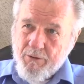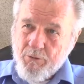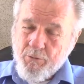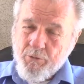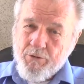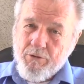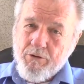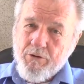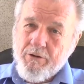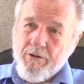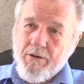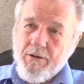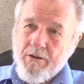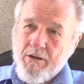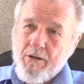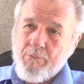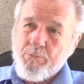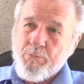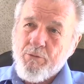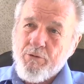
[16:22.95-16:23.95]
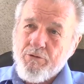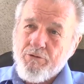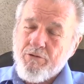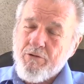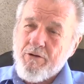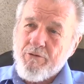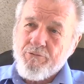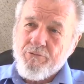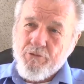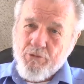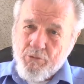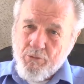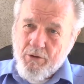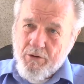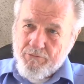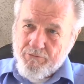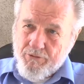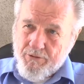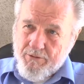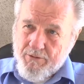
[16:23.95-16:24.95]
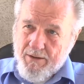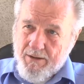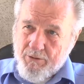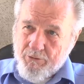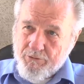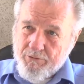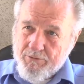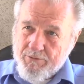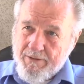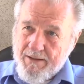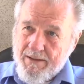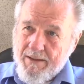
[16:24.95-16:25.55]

we're looking upwards of 200,000.